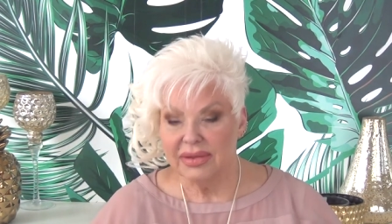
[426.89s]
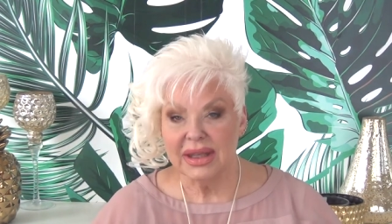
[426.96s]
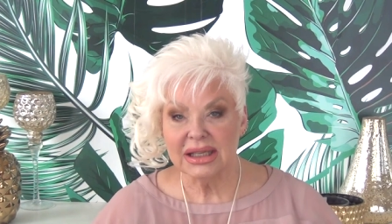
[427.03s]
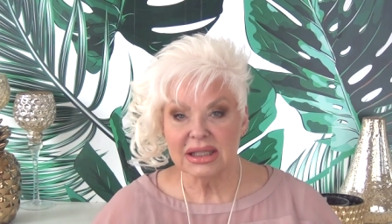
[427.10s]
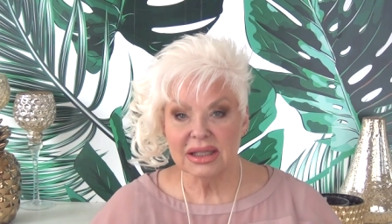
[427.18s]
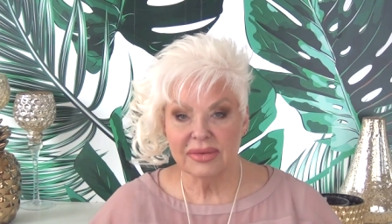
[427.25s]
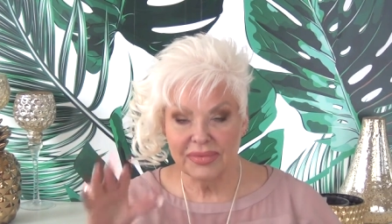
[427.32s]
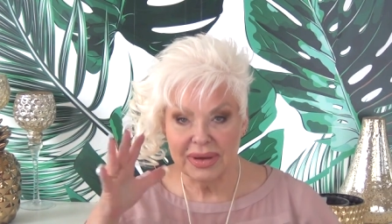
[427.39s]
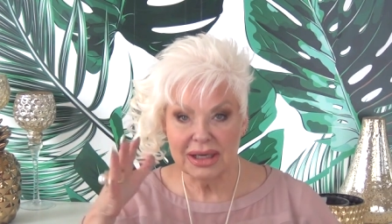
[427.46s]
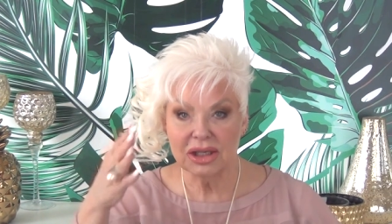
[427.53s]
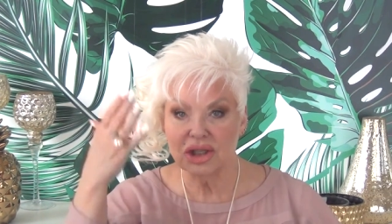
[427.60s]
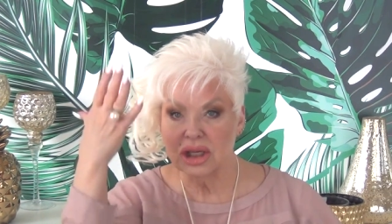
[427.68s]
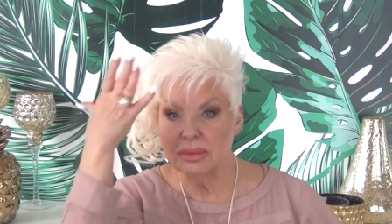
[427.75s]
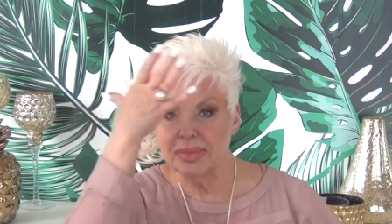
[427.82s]
This the
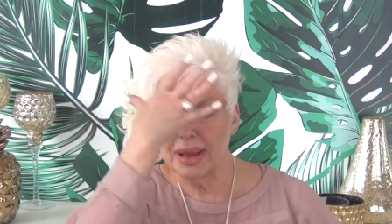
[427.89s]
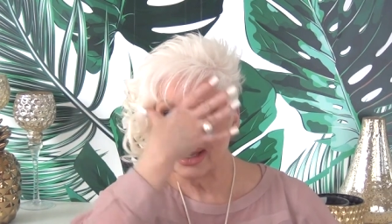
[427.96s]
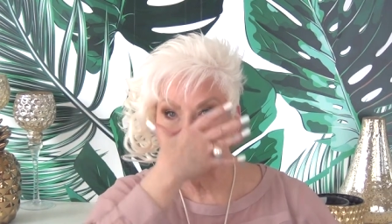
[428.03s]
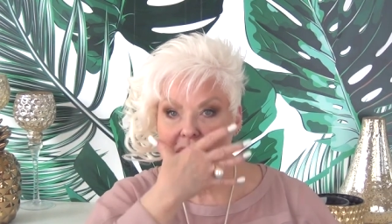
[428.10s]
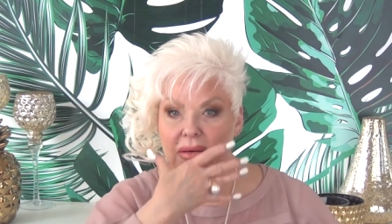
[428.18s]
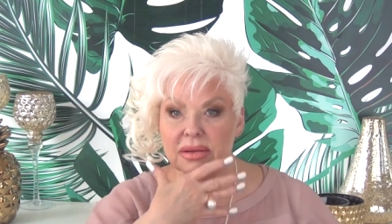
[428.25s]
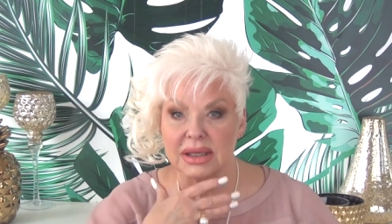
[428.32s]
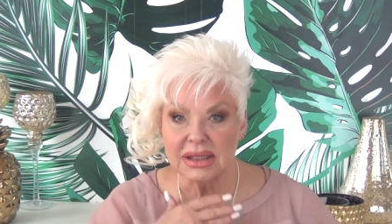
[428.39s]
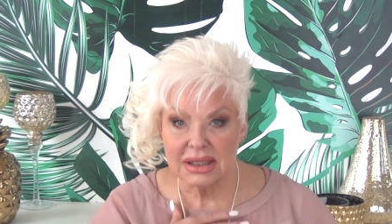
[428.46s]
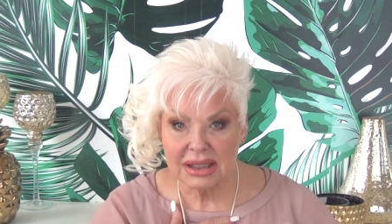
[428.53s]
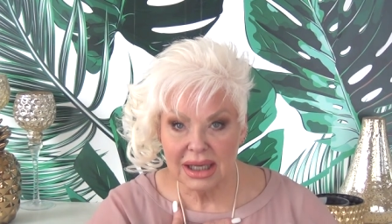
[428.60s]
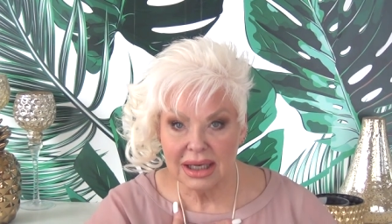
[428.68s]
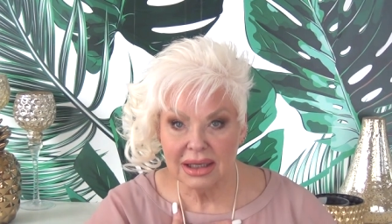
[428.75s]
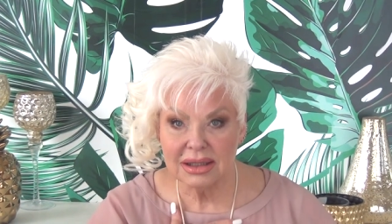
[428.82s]
finishing powder that
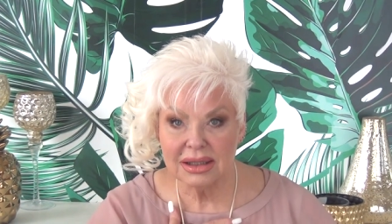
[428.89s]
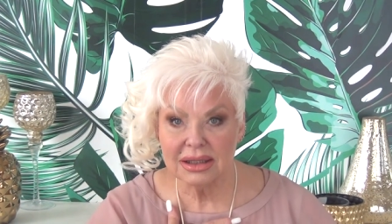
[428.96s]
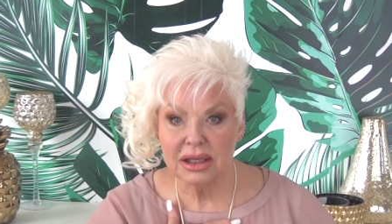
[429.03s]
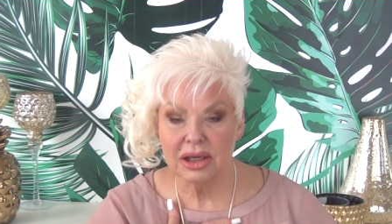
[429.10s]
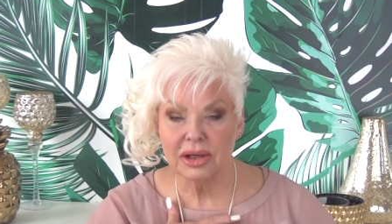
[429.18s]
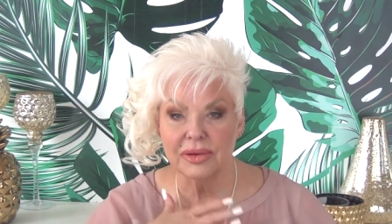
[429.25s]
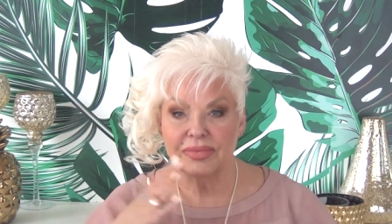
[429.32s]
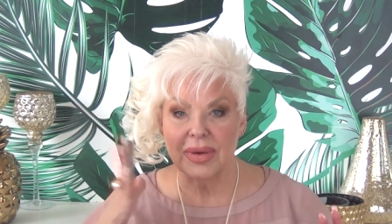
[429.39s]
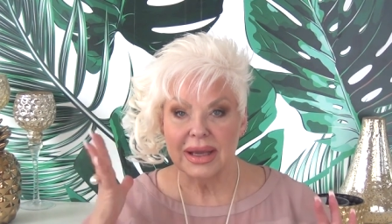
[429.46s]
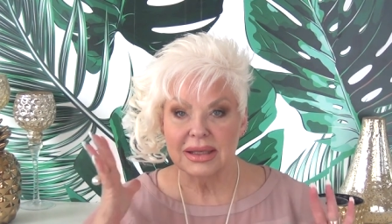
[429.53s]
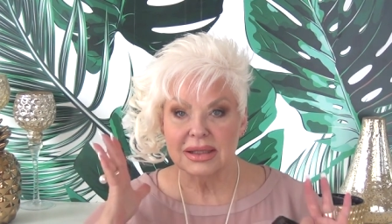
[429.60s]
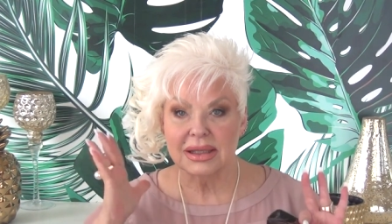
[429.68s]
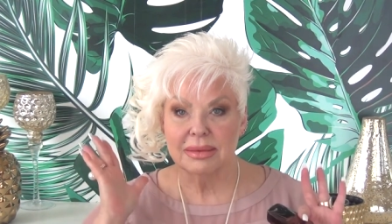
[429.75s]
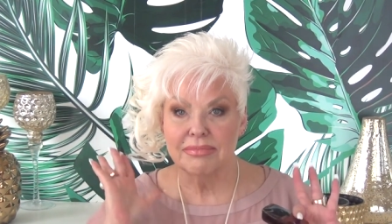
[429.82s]
settles your
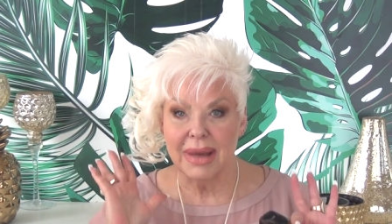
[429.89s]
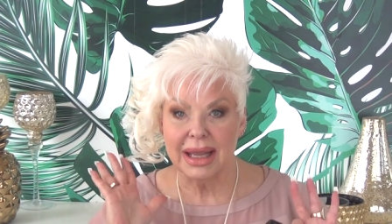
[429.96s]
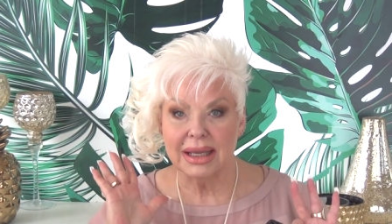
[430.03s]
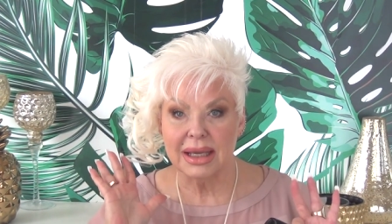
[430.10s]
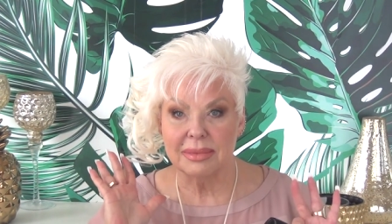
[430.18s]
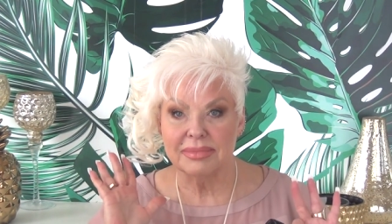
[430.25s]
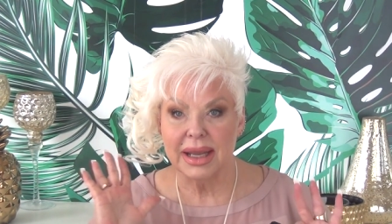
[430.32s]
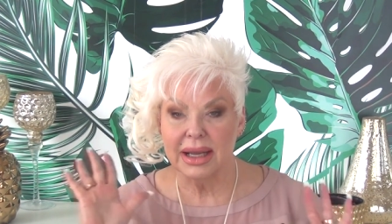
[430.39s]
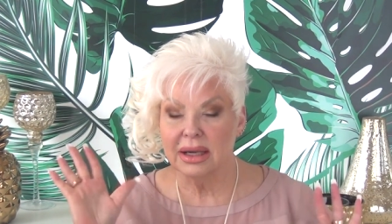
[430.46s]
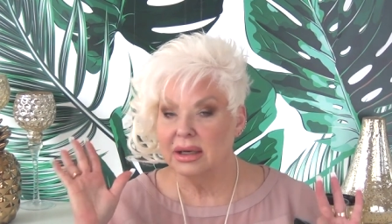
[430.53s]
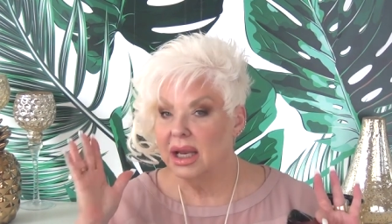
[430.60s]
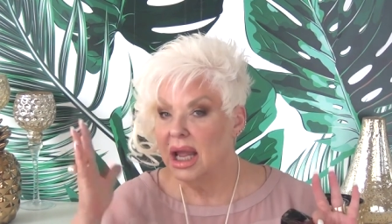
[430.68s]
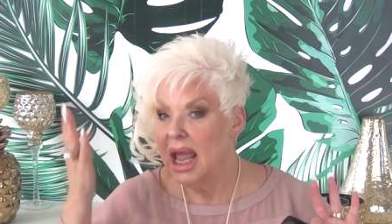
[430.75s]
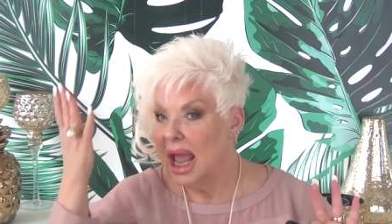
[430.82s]
face and makeup
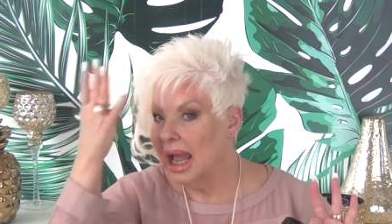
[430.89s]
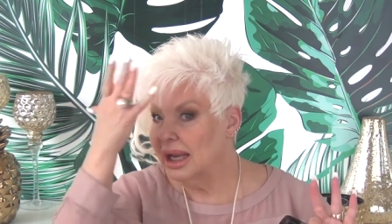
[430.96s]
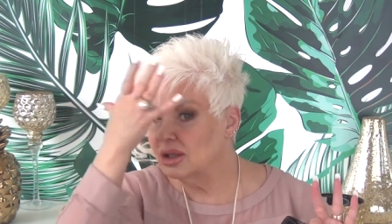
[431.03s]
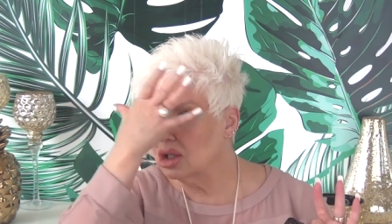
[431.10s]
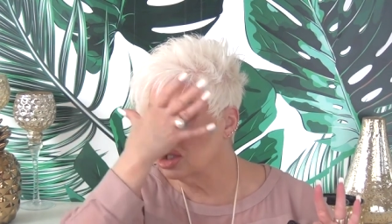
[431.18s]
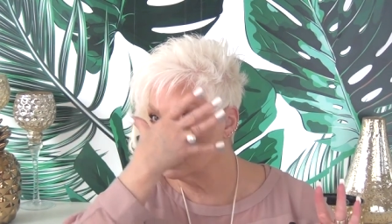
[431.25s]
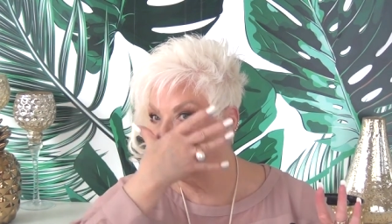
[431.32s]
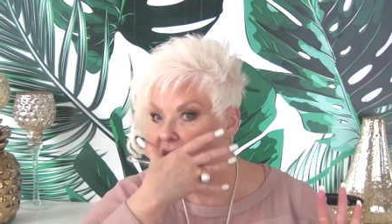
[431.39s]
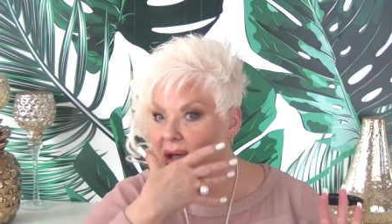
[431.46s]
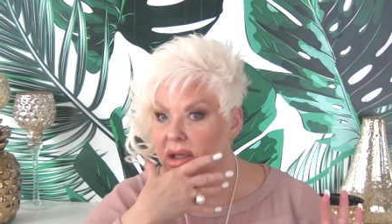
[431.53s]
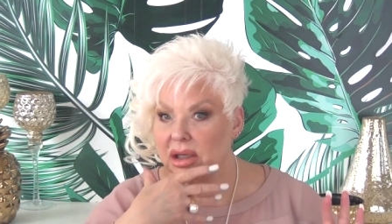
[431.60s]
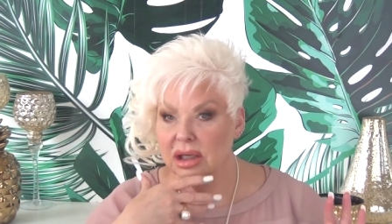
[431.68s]
down and just